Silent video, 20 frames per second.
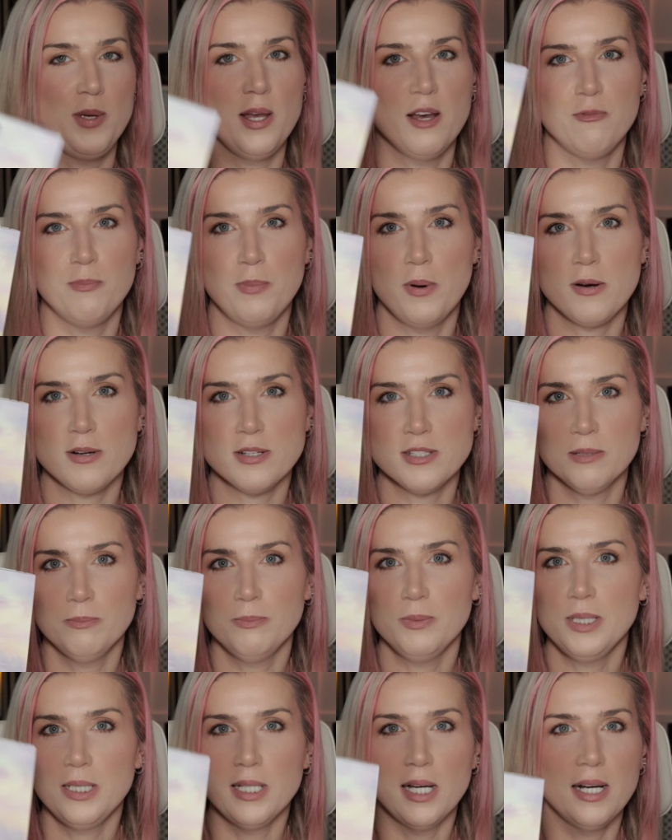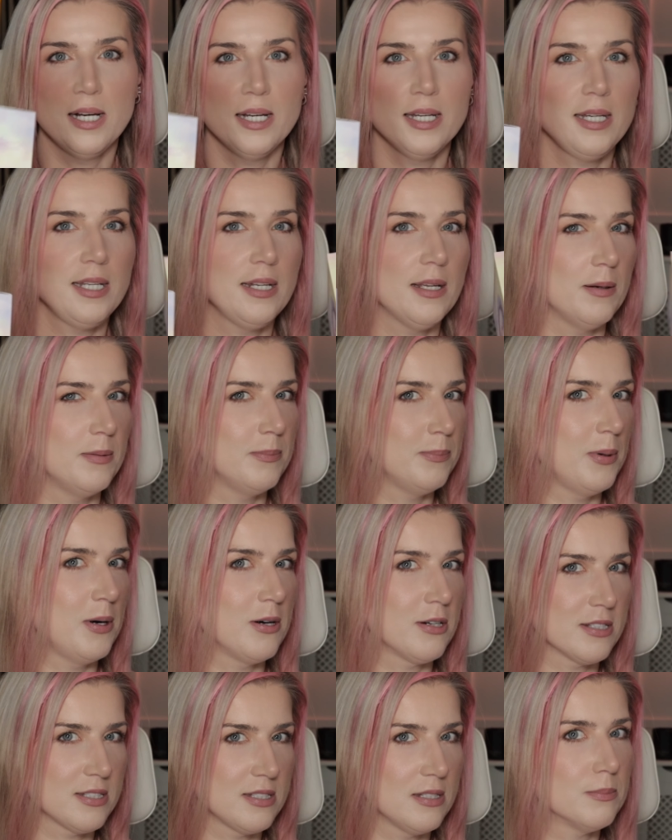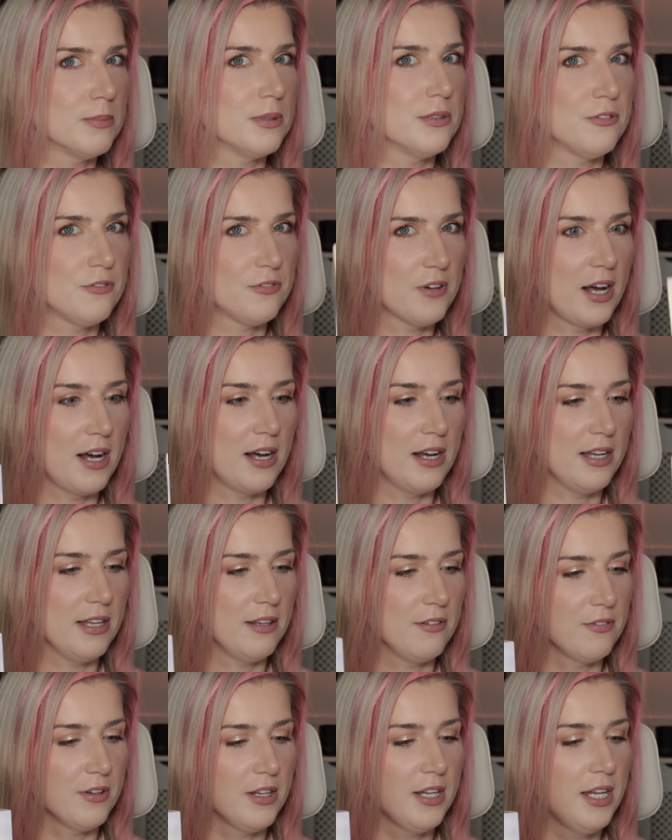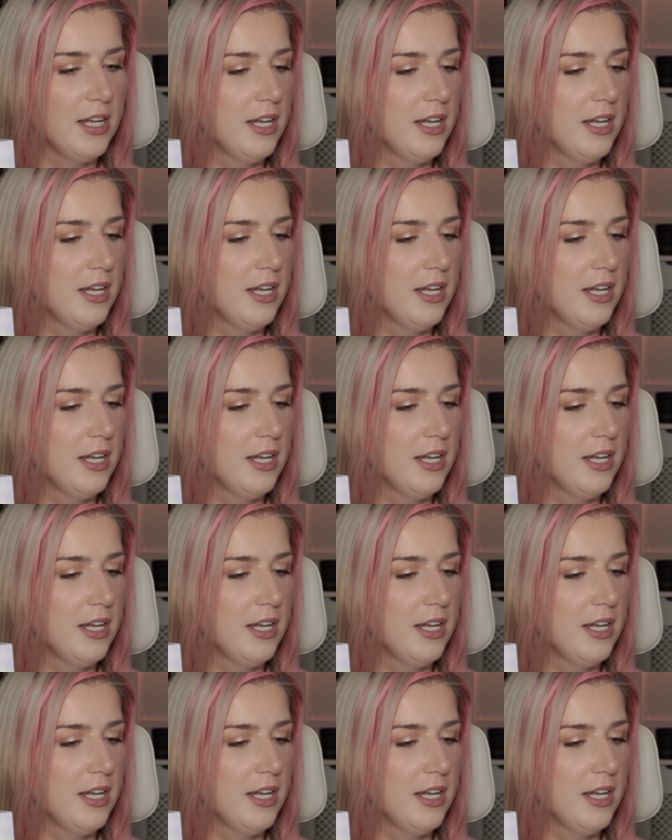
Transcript: We have box number 9 and box number 5.